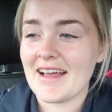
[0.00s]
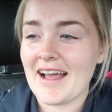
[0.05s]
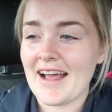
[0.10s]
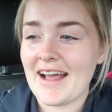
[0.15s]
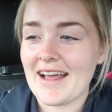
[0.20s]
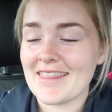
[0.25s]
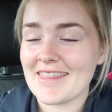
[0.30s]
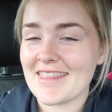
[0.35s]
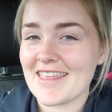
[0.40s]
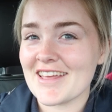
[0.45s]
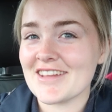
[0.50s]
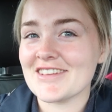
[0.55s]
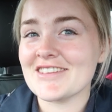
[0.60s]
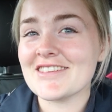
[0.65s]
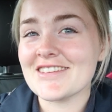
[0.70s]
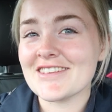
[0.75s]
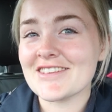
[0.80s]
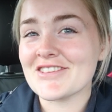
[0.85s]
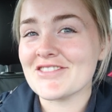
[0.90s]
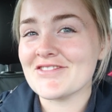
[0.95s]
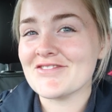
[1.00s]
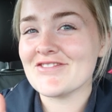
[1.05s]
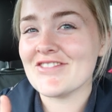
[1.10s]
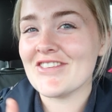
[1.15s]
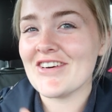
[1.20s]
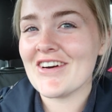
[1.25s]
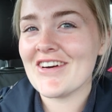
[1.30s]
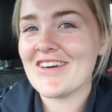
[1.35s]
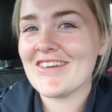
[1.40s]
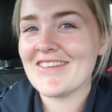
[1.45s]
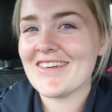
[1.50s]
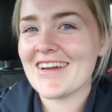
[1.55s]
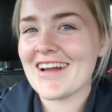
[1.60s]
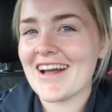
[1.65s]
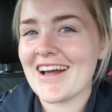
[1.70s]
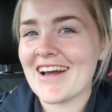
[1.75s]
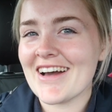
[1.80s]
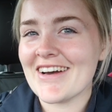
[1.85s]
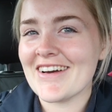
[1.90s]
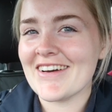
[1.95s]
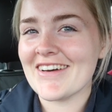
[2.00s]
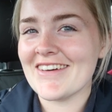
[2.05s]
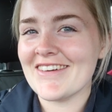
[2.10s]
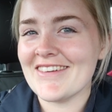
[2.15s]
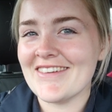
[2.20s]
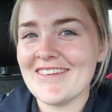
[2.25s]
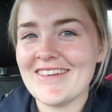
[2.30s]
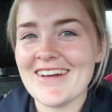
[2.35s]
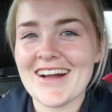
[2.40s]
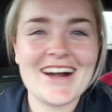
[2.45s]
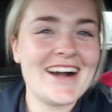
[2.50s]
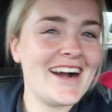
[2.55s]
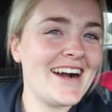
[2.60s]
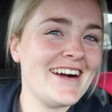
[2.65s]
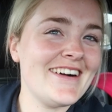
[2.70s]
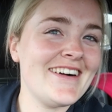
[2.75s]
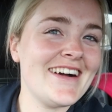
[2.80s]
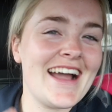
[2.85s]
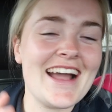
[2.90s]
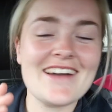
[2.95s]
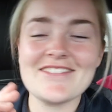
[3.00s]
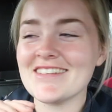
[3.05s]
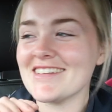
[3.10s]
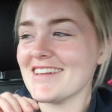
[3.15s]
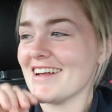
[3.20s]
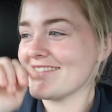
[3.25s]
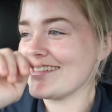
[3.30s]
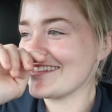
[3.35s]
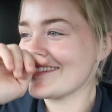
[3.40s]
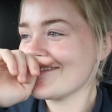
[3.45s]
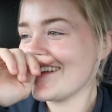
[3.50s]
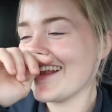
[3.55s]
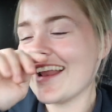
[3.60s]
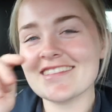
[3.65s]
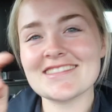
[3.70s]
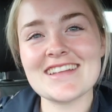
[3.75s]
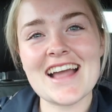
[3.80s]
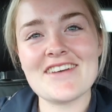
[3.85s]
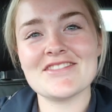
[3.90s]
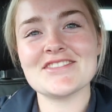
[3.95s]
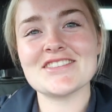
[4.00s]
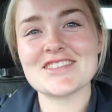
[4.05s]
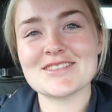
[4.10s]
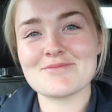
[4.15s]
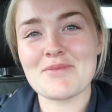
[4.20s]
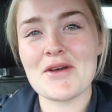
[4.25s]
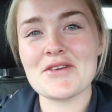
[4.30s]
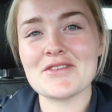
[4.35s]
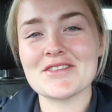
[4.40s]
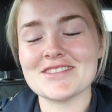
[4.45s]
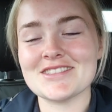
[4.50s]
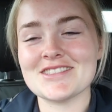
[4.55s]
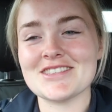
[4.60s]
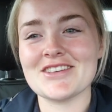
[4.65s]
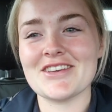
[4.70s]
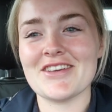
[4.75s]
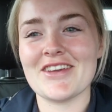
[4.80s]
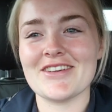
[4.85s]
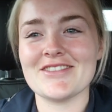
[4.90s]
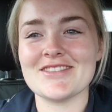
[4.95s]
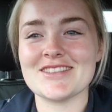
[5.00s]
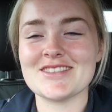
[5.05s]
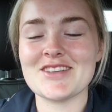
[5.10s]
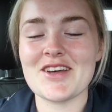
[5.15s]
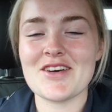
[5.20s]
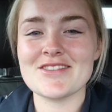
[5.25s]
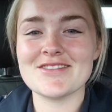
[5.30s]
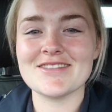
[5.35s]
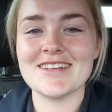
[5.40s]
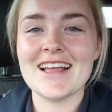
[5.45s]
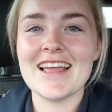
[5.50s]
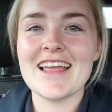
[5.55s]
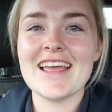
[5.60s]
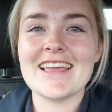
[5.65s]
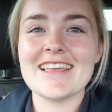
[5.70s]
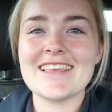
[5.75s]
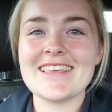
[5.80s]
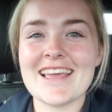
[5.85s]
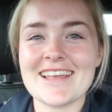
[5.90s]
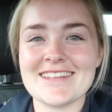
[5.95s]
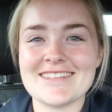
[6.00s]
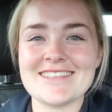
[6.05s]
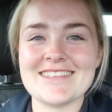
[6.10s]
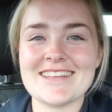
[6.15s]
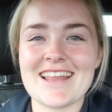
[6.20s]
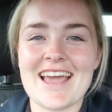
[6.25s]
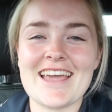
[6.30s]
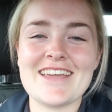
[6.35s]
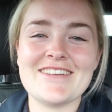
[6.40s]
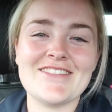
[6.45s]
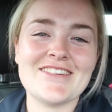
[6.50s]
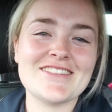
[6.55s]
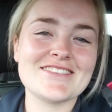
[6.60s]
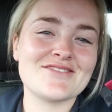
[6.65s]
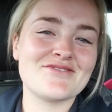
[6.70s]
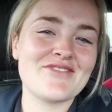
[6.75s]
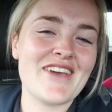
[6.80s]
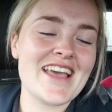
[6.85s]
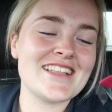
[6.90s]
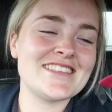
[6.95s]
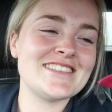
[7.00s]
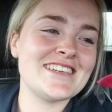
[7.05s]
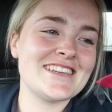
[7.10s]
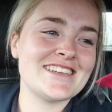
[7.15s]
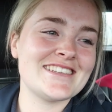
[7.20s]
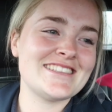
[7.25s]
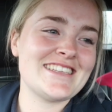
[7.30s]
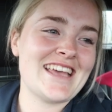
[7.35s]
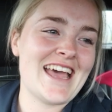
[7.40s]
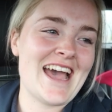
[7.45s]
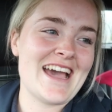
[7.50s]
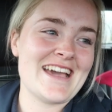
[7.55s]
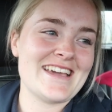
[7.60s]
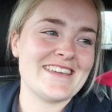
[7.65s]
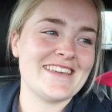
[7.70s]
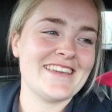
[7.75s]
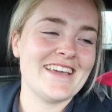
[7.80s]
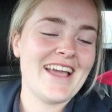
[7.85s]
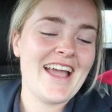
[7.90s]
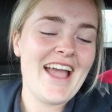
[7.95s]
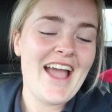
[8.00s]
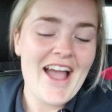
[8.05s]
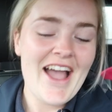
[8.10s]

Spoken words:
And then tomorrow, I just realised I haven't spoken to you. So yesterday was vetting day.